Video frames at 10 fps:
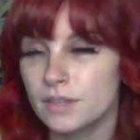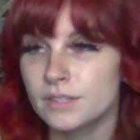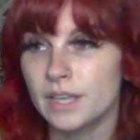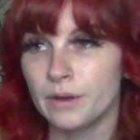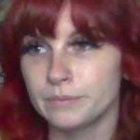
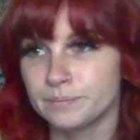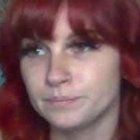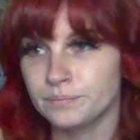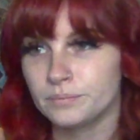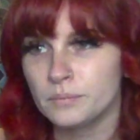So,
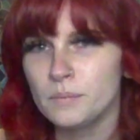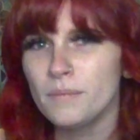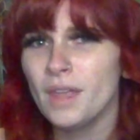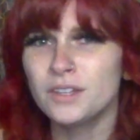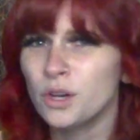
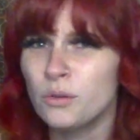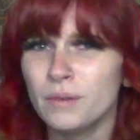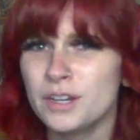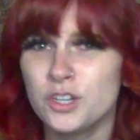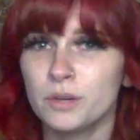don't
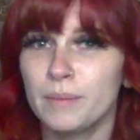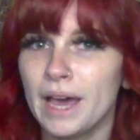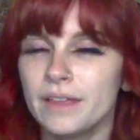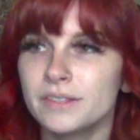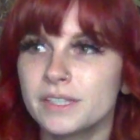rush your
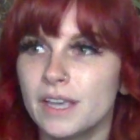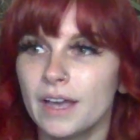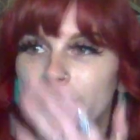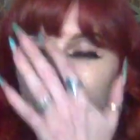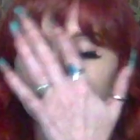baths.
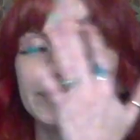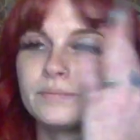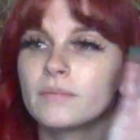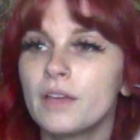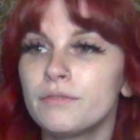
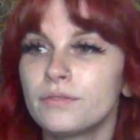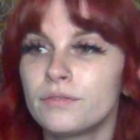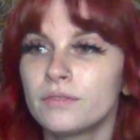If